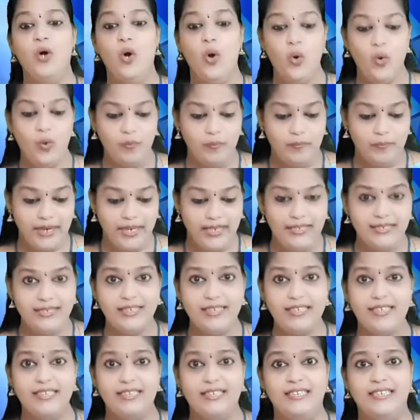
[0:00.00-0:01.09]
Oh,
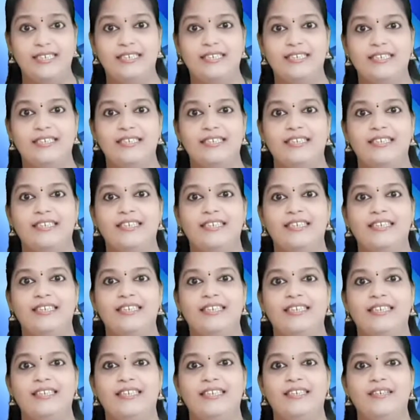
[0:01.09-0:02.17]
medicines.
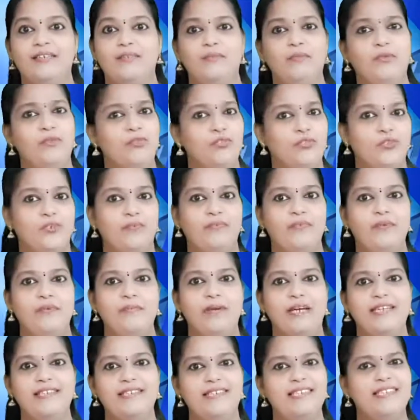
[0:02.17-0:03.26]
Most of the
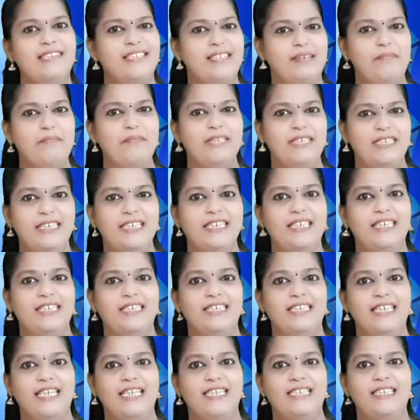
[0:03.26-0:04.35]
medicines are bitter in
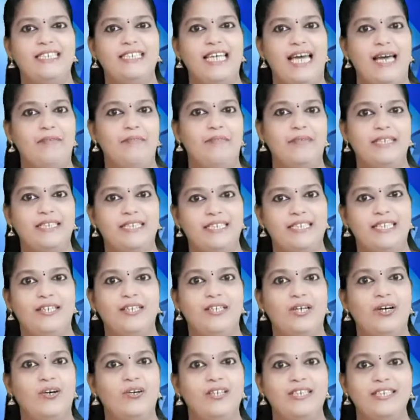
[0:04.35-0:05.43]
taste, tablets
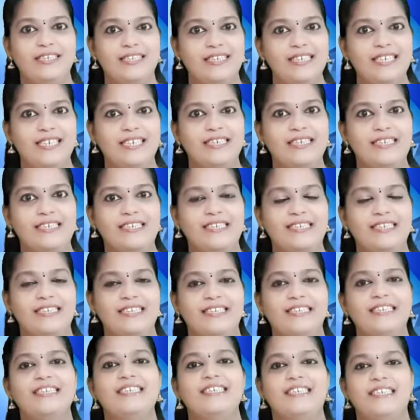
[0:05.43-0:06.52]
and all, isn't it?
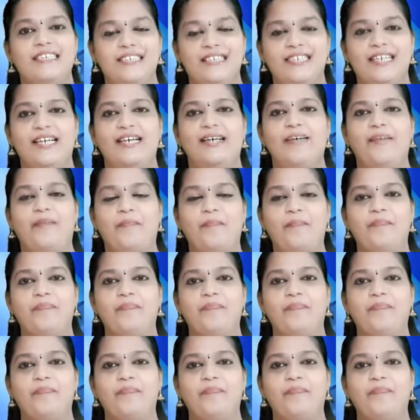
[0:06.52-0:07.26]
Yeah.